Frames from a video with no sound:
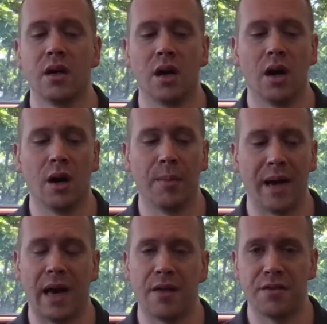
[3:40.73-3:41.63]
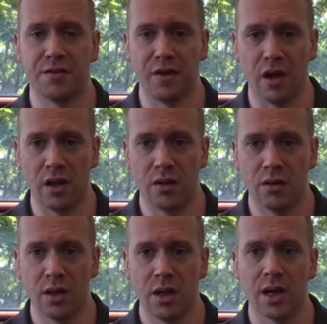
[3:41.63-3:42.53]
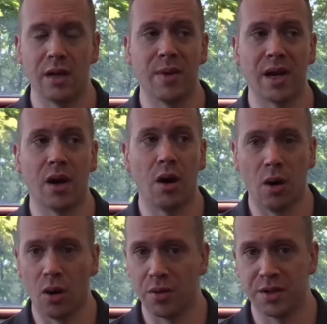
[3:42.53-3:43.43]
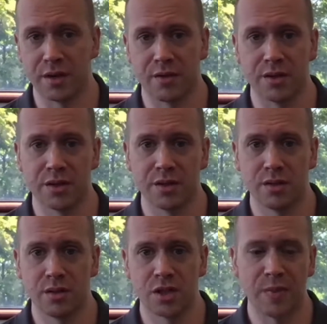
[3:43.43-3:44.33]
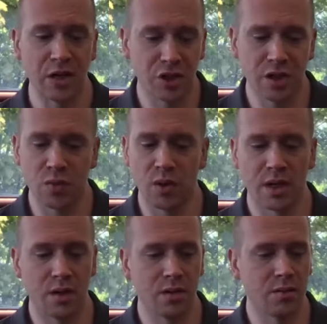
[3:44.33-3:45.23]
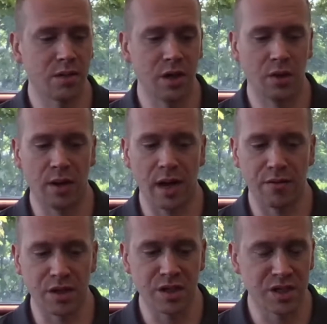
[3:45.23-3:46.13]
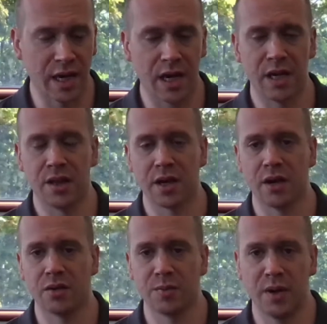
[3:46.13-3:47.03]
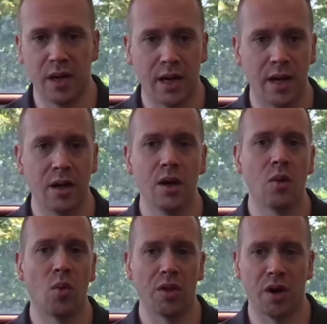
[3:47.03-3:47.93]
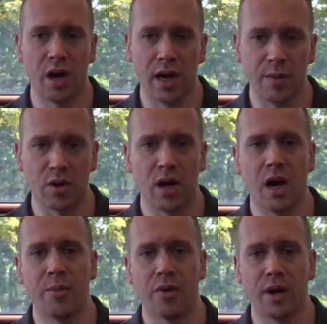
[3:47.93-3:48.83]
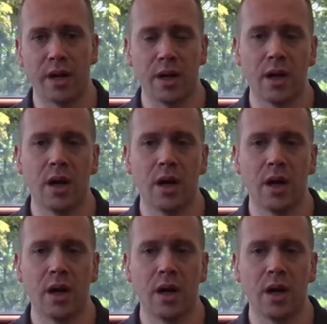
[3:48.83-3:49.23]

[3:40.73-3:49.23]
path to follow can make all the difference, especially when every second that goes by where they're not able to operate